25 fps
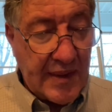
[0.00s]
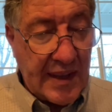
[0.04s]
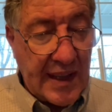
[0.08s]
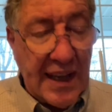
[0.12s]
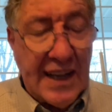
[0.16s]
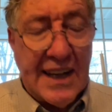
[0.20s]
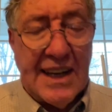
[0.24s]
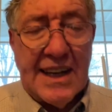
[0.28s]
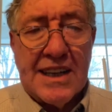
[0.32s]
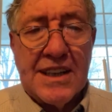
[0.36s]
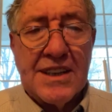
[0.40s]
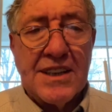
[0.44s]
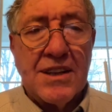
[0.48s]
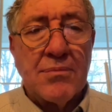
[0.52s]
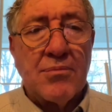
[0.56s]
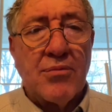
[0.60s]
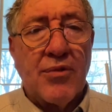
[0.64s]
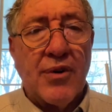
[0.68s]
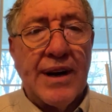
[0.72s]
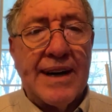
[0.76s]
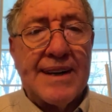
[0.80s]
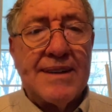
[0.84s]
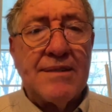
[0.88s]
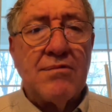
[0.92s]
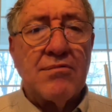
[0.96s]
uh, the
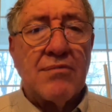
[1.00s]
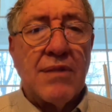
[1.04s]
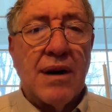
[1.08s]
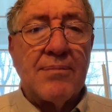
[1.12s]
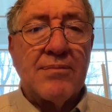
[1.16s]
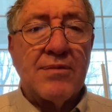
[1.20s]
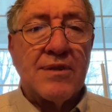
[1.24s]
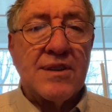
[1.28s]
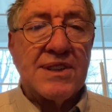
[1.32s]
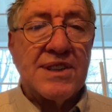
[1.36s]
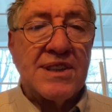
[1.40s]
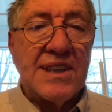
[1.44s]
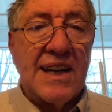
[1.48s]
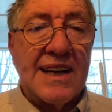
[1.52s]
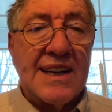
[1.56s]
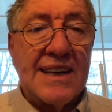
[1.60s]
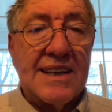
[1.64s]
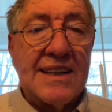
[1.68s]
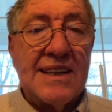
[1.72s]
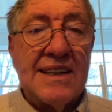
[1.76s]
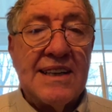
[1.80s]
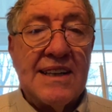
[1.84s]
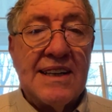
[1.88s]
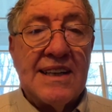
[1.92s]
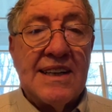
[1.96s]
bread
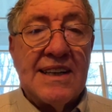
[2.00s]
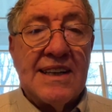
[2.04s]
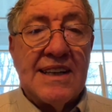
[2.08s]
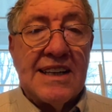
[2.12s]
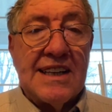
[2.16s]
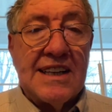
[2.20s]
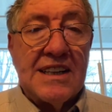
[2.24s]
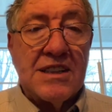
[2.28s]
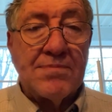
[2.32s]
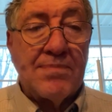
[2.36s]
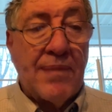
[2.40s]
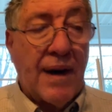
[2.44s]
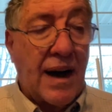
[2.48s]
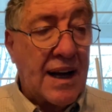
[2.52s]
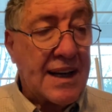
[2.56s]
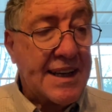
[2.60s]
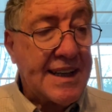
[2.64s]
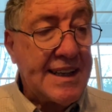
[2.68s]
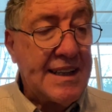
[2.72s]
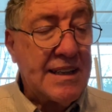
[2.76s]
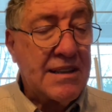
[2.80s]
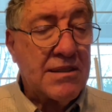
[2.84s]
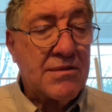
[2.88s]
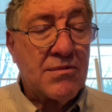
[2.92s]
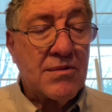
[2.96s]
representing his
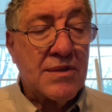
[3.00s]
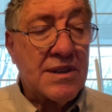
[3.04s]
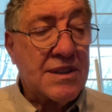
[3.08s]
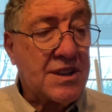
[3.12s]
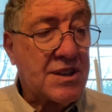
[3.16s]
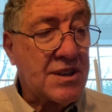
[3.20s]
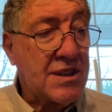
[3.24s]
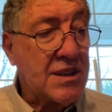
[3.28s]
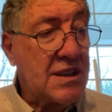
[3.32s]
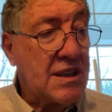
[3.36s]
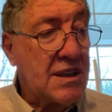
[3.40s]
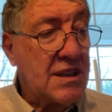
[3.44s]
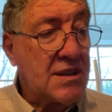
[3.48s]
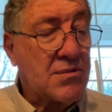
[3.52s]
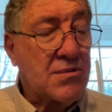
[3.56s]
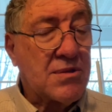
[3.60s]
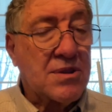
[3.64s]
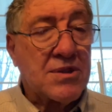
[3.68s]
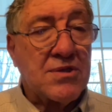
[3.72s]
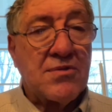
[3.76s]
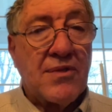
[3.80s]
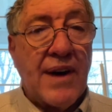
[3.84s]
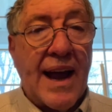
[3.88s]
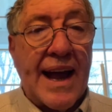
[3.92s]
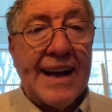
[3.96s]
body, which
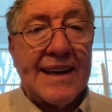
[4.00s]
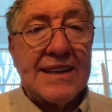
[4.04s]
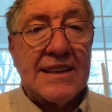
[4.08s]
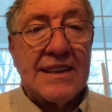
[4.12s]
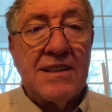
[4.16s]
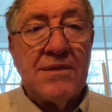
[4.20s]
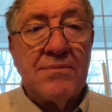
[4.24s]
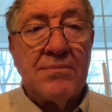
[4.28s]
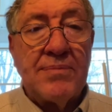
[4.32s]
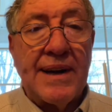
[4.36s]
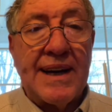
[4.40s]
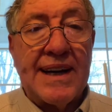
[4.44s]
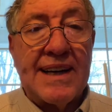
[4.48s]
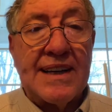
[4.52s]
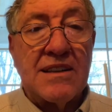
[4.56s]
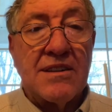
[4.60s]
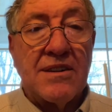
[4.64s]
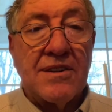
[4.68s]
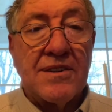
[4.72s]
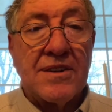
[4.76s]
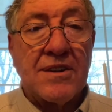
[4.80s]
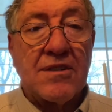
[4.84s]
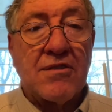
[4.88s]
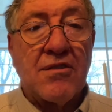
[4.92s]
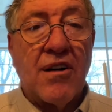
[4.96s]
was racked in pain
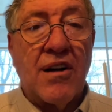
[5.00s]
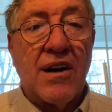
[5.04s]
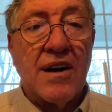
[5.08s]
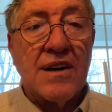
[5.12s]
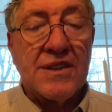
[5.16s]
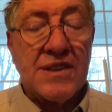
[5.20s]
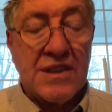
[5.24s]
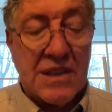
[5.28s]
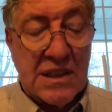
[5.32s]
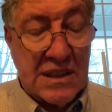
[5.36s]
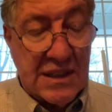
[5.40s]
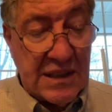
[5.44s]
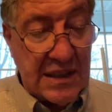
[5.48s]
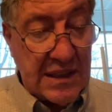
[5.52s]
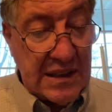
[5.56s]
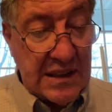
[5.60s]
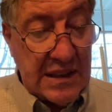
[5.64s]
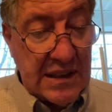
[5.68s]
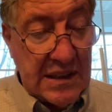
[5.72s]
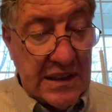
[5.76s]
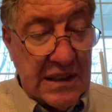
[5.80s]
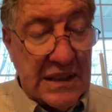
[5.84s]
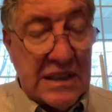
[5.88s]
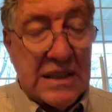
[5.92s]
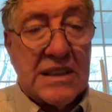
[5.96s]
on the cross,
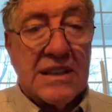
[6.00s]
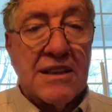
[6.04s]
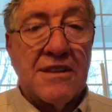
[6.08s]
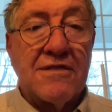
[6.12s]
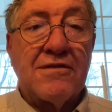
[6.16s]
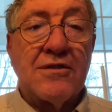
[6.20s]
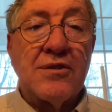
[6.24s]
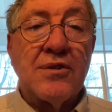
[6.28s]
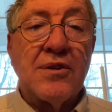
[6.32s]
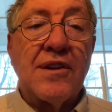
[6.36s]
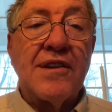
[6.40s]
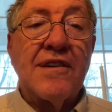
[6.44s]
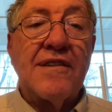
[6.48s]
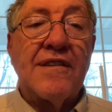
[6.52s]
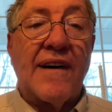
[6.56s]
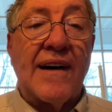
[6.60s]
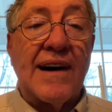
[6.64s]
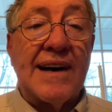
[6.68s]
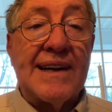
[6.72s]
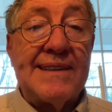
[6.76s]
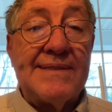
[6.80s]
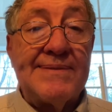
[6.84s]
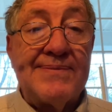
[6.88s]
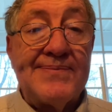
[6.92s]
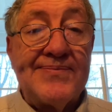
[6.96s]
the fruit of the
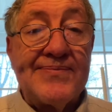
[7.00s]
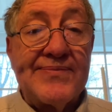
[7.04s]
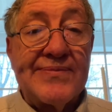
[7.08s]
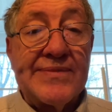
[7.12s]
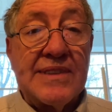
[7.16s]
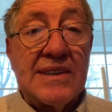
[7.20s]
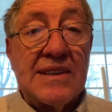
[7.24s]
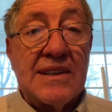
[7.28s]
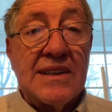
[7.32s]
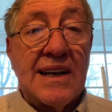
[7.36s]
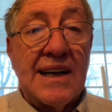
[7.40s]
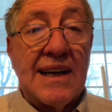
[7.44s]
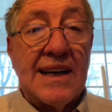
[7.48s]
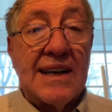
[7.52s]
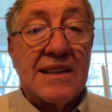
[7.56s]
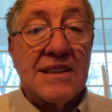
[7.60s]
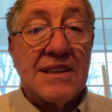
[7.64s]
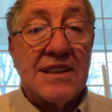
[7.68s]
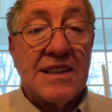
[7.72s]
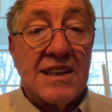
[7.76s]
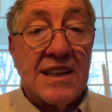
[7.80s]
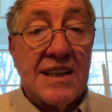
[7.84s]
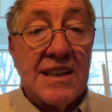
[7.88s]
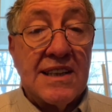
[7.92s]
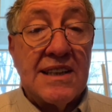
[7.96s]
vine,
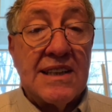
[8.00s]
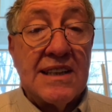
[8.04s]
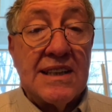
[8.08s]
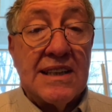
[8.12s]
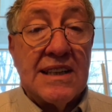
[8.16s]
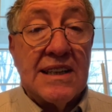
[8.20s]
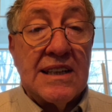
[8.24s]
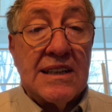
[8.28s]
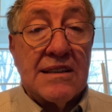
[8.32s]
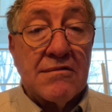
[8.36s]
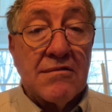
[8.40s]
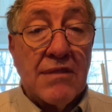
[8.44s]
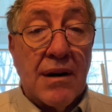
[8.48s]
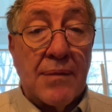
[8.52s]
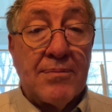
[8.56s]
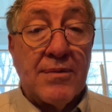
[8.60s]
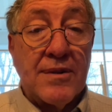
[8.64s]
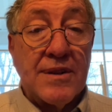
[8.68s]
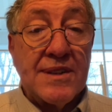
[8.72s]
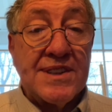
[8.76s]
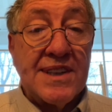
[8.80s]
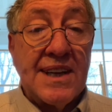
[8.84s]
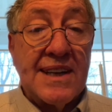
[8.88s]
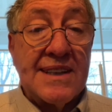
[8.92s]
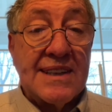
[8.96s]
as the
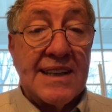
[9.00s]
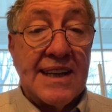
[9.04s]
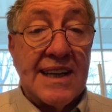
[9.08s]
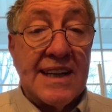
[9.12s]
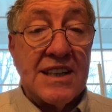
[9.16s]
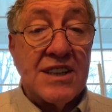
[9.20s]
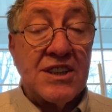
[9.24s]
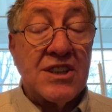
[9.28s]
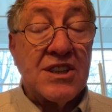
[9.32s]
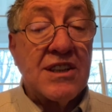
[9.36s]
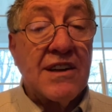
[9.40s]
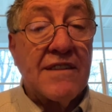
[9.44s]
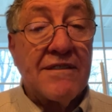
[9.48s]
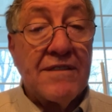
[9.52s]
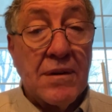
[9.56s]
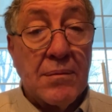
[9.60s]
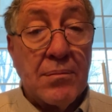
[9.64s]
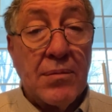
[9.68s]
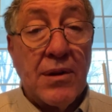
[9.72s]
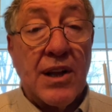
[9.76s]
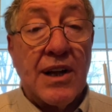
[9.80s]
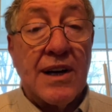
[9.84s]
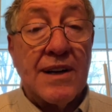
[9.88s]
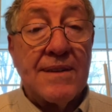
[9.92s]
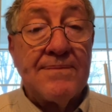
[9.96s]
representation of the
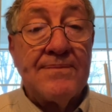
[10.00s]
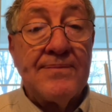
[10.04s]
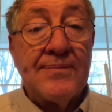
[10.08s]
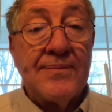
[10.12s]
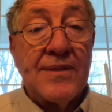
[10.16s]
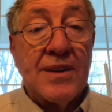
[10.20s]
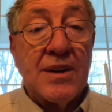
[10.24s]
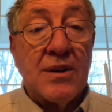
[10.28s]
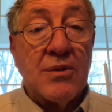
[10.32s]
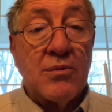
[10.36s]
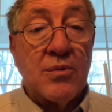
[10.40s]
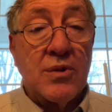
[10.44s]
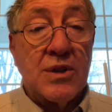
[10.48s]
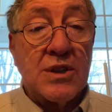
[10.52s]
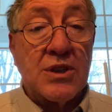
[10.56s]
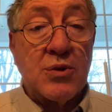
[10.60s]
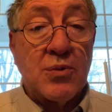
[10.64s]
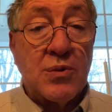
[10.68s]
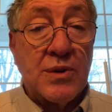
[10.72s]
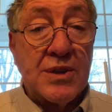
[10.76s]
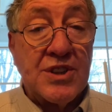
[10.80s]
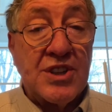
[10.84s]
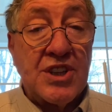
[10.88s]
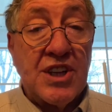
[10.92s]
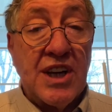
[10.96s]
blood, which
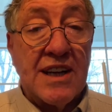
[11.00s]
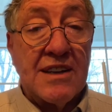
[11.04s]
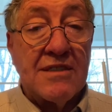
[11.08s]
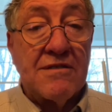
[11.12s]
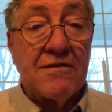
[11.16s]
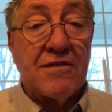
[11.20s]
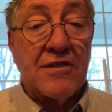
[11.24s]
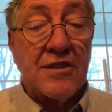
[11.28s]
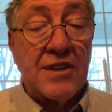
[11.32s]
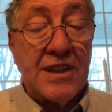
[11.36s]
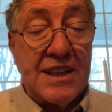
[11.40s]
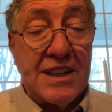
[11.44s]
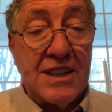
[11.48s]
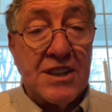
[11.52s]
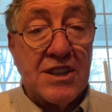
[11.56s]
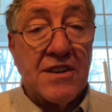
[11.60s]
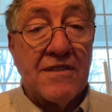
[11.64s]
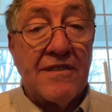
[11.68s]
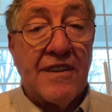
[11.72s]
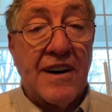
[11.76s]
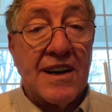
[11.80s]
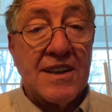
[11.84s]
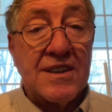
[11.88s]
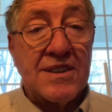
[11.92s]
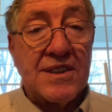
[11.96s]
was shed for each
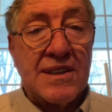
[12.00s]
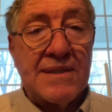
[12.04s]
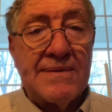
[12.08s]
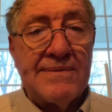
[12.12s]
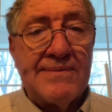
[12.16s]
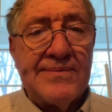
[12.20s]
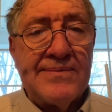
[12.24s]
of us.